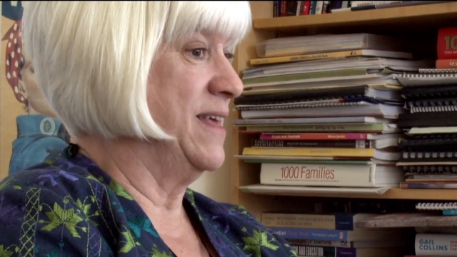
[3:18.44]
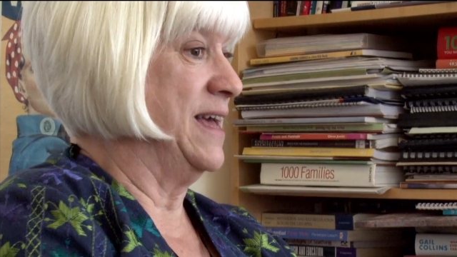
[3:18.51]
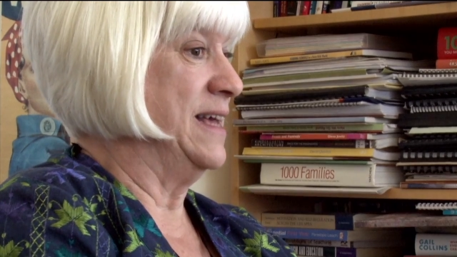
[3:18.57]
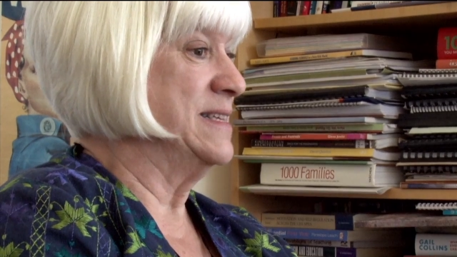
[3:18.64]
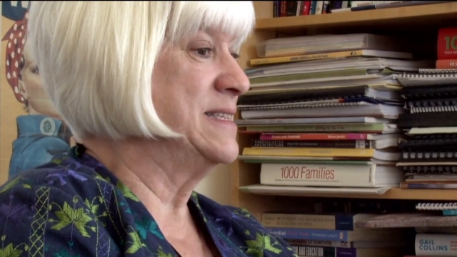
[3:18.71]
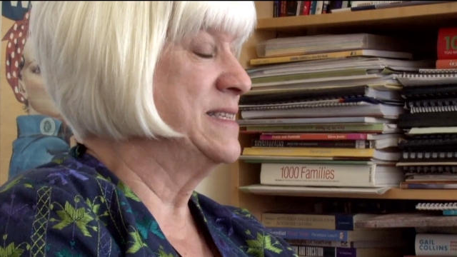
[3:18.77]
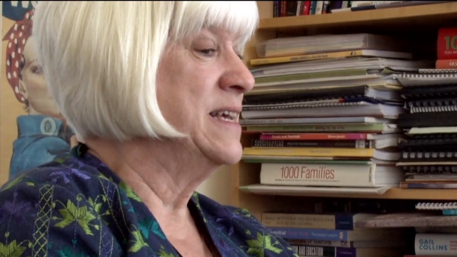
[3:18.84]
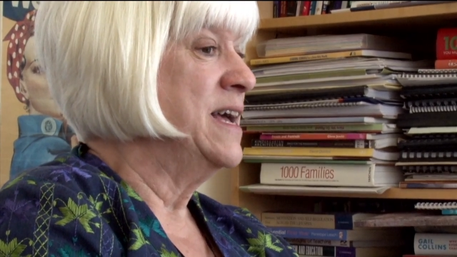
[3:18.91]

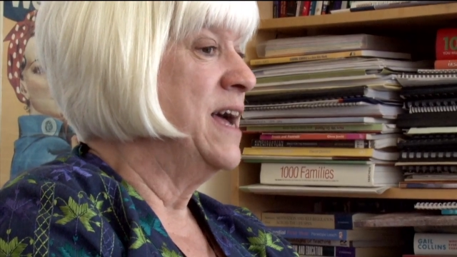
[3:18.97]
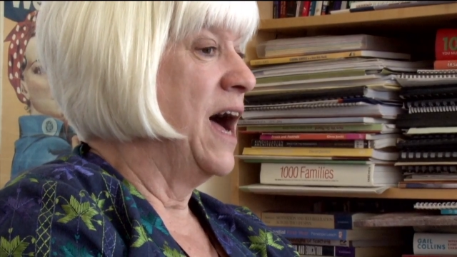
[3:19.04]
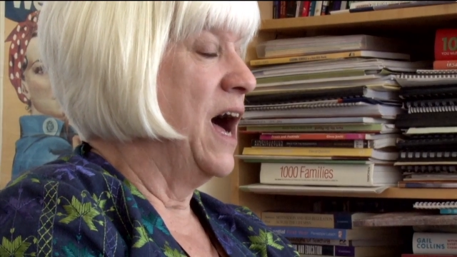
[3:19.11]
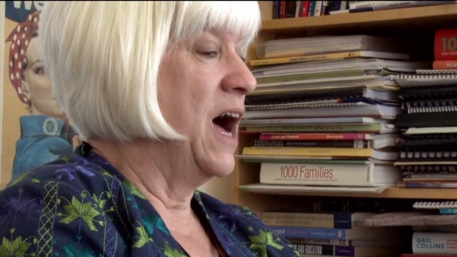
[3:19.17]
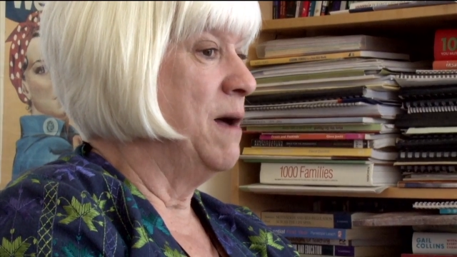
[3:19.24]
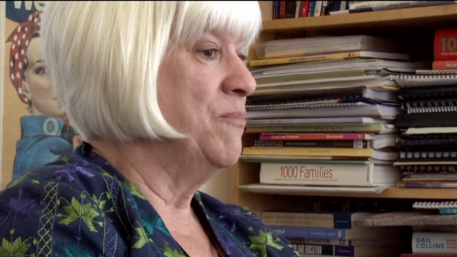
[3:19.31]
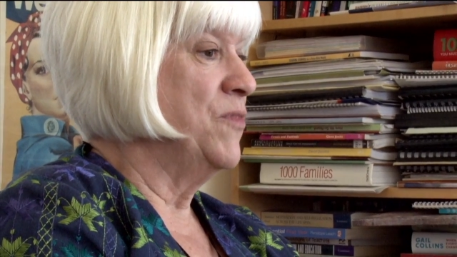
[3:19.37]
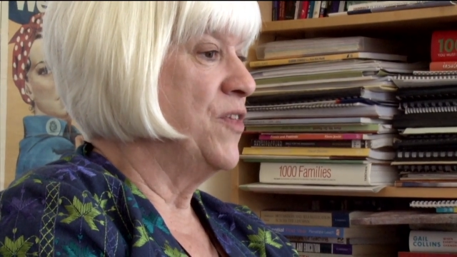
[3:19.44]
this,
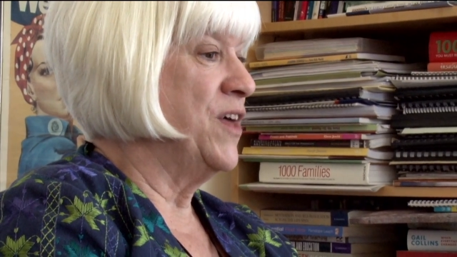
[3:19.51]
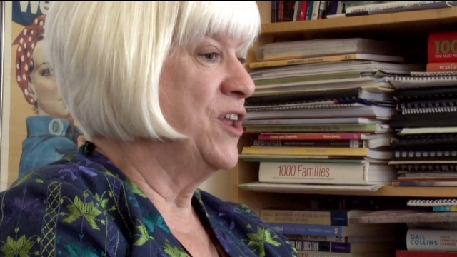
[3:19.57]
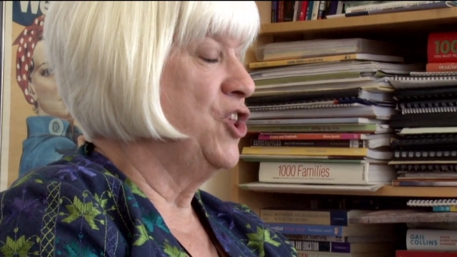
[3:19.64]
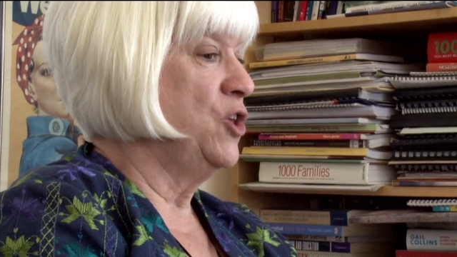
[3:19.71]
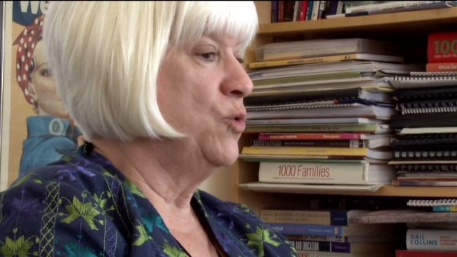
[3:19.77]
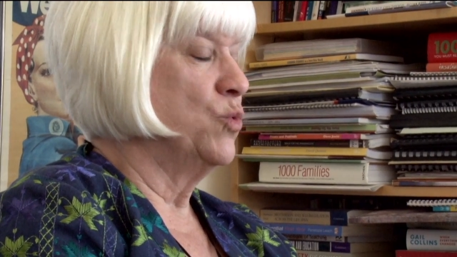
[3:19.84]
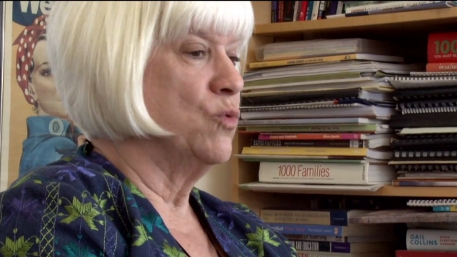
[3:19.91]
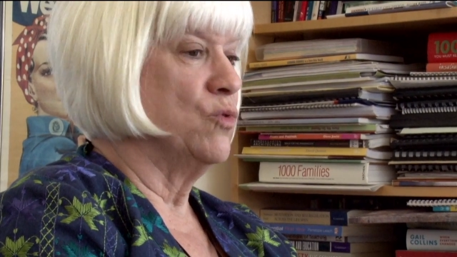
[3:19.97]
then
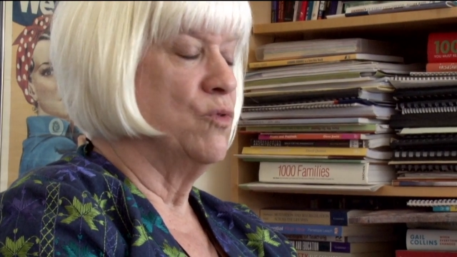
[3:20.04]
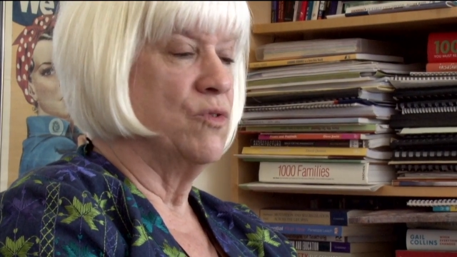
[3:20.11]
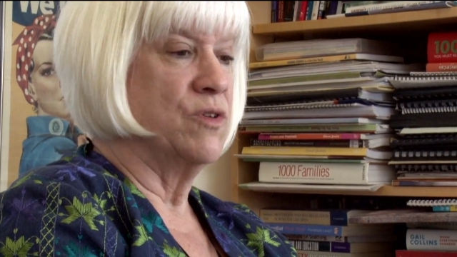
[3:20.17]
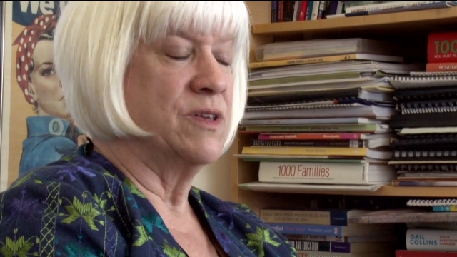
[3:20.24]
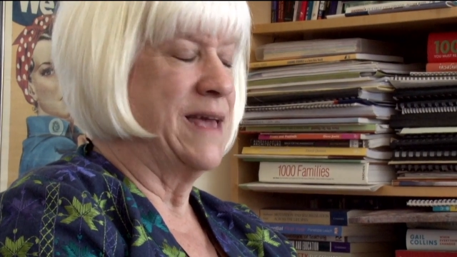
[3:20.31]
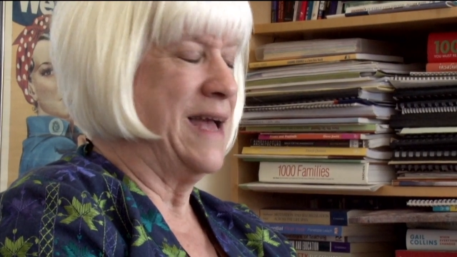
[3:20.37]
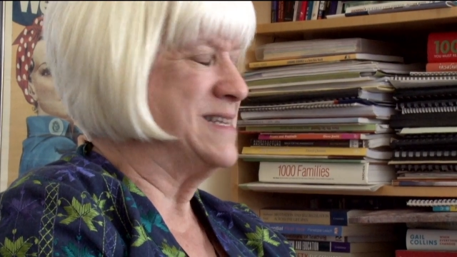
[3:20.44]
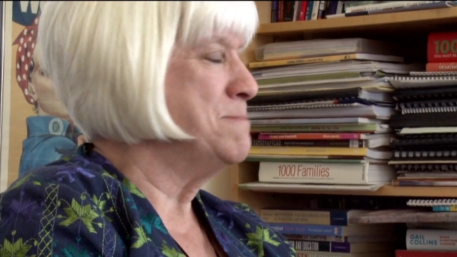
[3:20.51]
you will
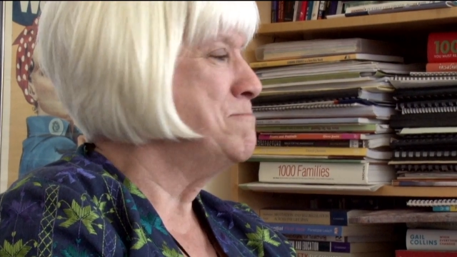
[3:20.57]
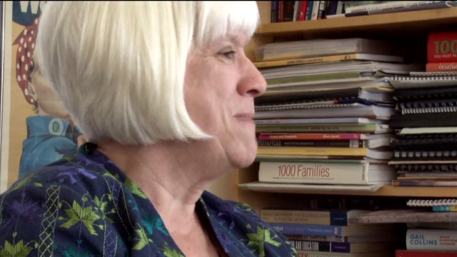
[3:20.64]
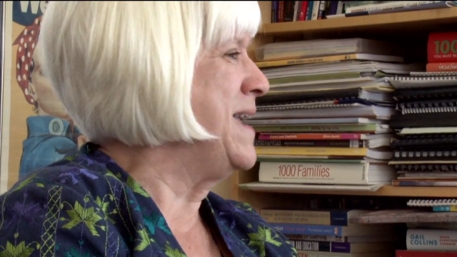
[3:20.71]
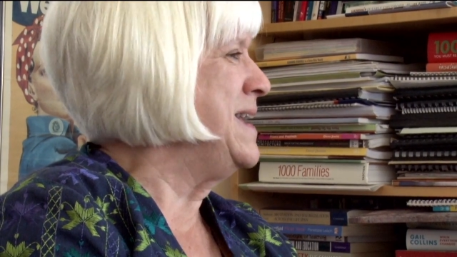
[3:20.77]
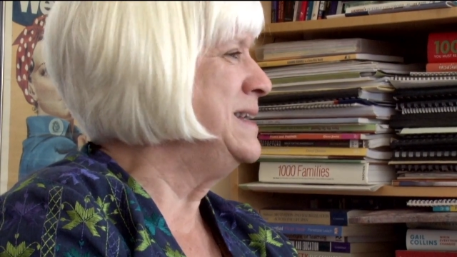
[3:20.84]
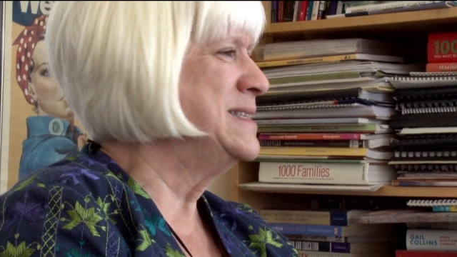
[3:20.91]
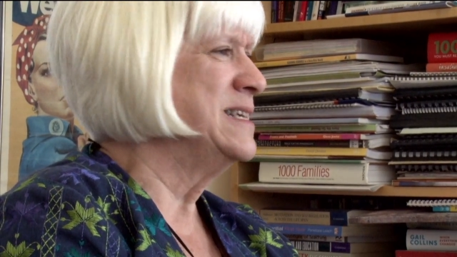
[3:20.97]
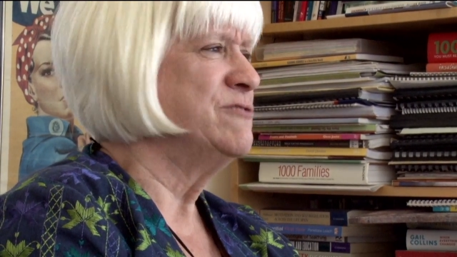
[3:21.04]
get
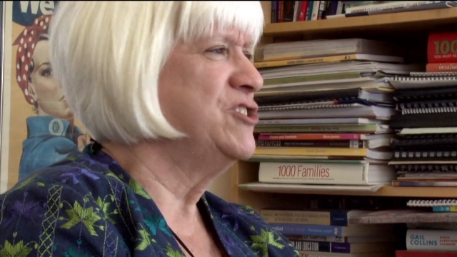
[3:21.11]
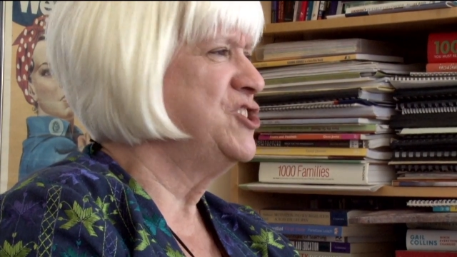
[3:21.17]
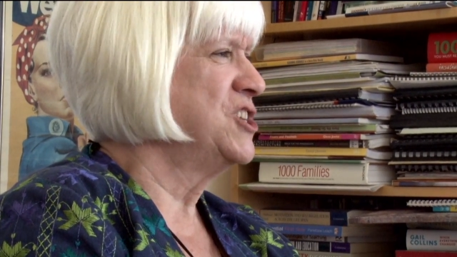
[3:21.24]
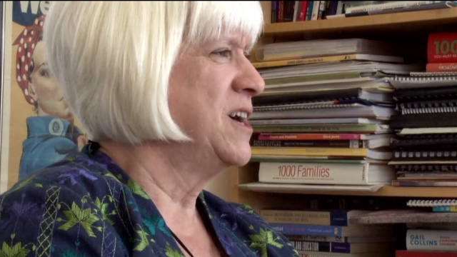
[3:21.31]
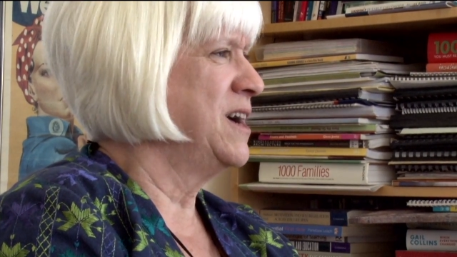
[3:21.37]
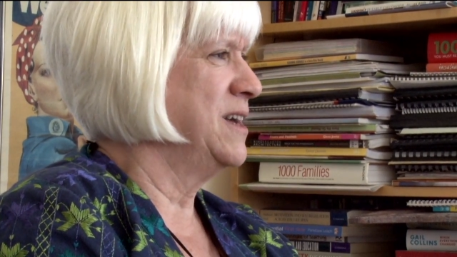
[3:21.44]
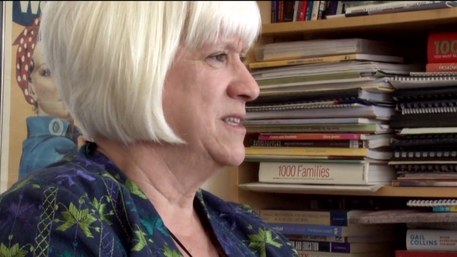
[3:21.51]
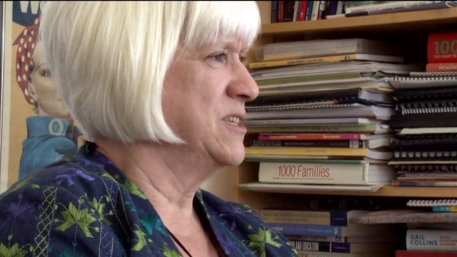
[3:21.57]
amazing
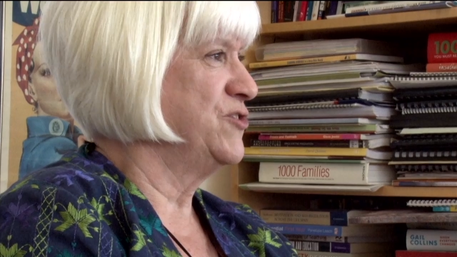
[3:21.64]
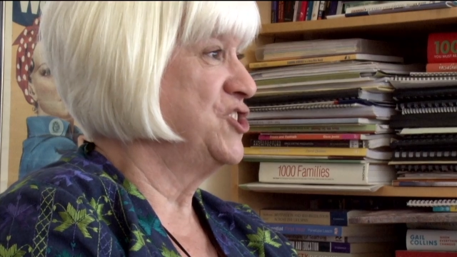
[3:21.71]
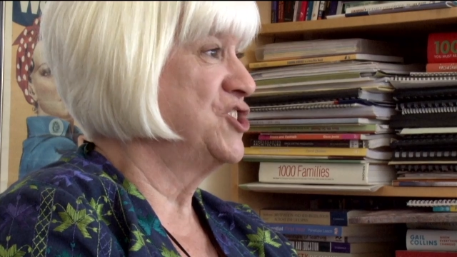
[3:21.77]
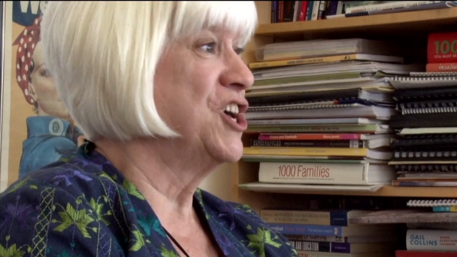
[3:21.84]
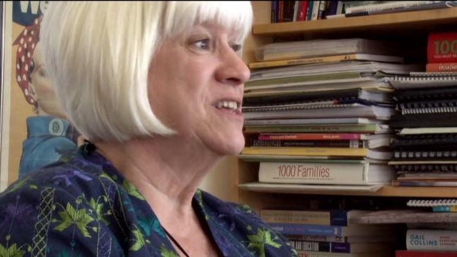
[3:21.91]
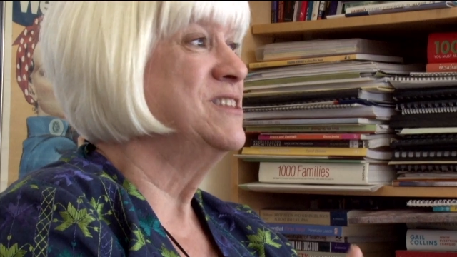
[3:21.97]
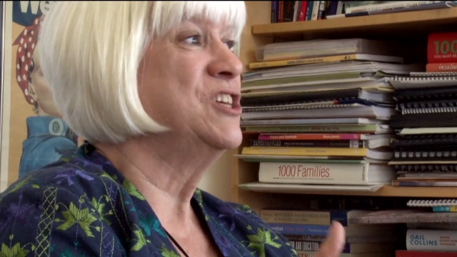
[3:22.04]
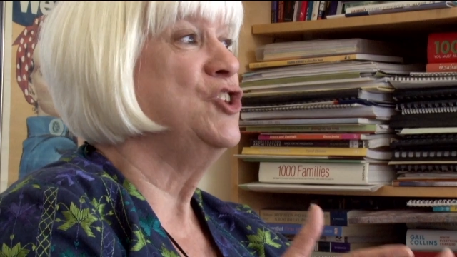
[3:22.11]
returns
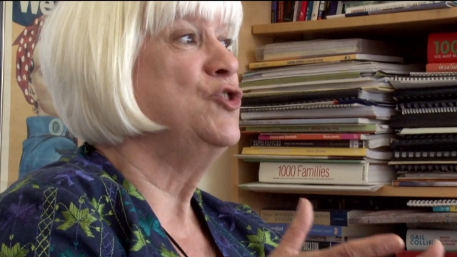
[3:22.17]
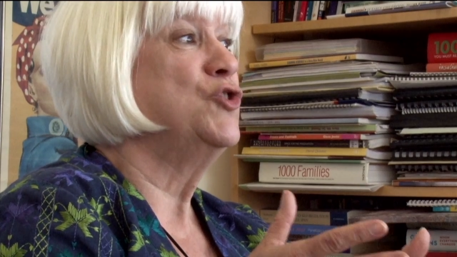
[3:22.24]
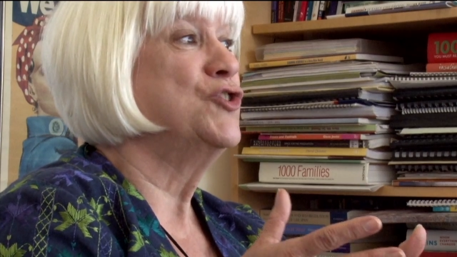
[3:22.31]
that you